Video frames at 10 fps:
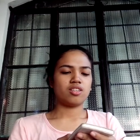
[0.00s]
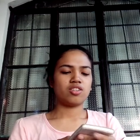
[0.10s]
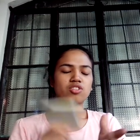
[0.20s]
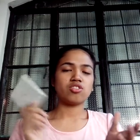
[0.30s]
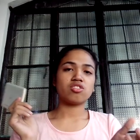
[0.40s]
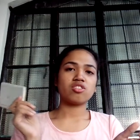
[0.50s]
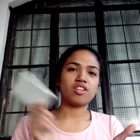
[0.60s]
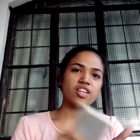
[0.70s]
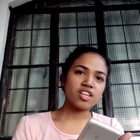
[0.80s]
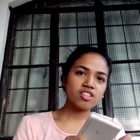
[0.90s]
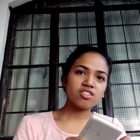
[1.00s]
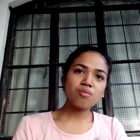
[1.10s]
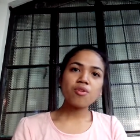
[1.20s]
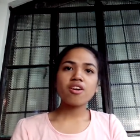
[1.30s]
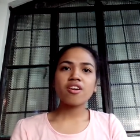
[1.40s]
You can just click it
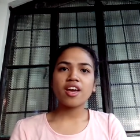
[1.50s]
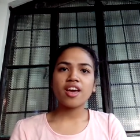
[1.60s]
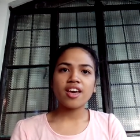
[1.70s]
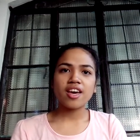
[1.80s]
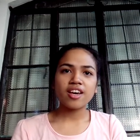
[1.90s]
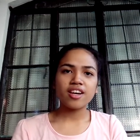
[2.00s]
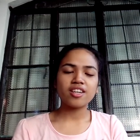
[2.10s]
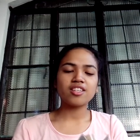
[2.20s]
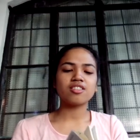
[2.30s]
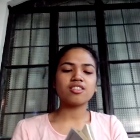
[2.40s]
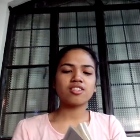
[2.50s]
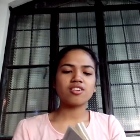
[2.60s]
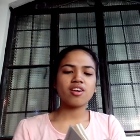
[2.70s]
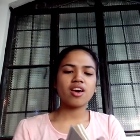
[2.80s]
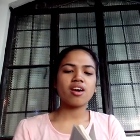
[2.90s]
somewhere and
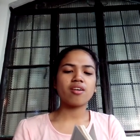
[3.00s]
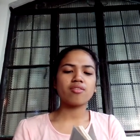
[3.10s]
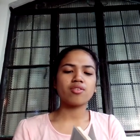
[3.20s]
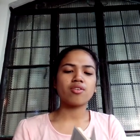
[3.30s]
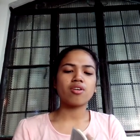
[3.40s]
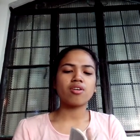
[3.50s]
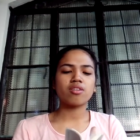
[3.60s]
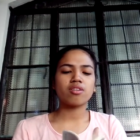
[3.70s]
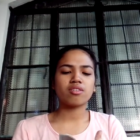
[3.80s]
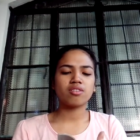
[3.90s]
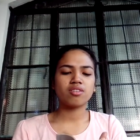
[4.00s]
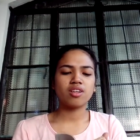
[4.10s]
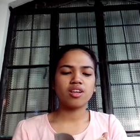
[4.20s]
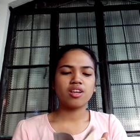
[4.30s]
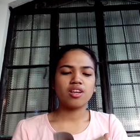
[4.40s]
you have your
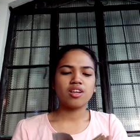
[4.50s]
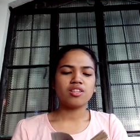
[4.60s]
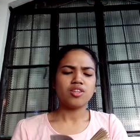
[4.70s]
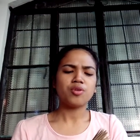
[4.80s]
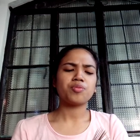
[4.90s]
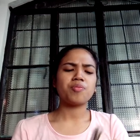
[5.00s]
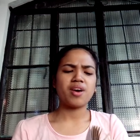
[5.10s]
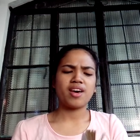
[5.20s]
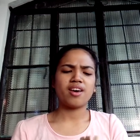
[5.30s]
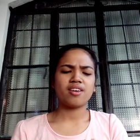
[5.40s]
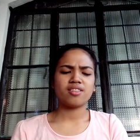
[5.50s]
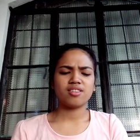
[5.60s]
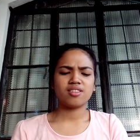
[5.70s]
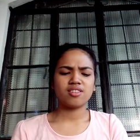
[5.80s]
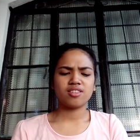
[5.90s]
notepad.
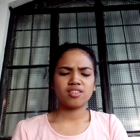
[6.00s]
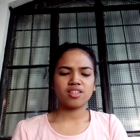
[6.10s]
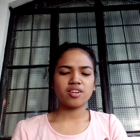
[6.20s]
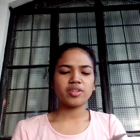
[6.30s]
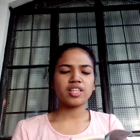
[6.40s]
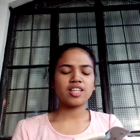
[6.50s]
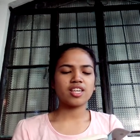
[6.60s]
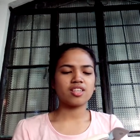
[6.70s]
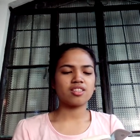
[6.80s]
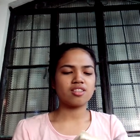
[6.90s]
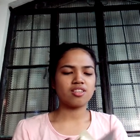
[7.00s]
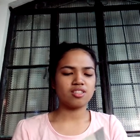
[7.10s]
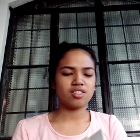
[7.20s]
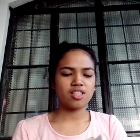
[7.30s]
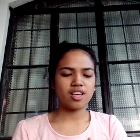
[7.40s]
I really like it
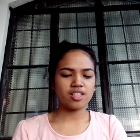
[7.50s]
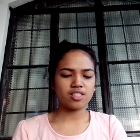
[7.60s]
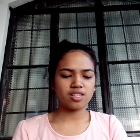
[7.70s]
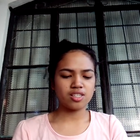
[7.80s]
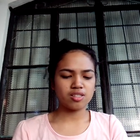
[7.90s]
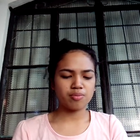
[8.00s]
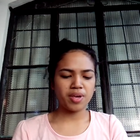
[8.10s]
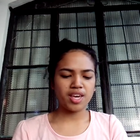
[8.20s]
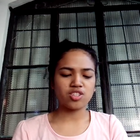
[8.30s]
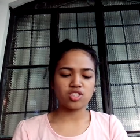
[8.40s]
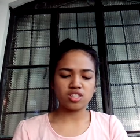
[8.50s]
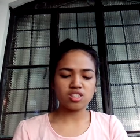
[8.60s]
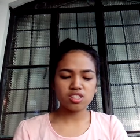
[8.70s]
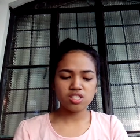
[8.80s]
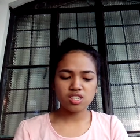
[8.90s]
because it has these
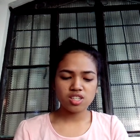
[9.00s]
pages.